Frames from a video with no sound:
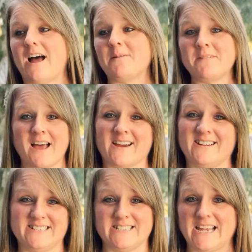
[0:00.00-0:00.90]
I'm not going
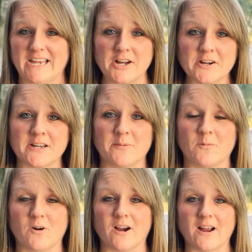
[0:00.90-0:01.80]
to stay here
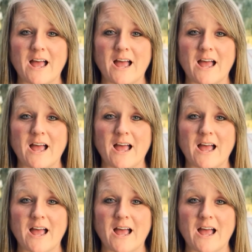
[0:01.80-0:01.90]
anymore.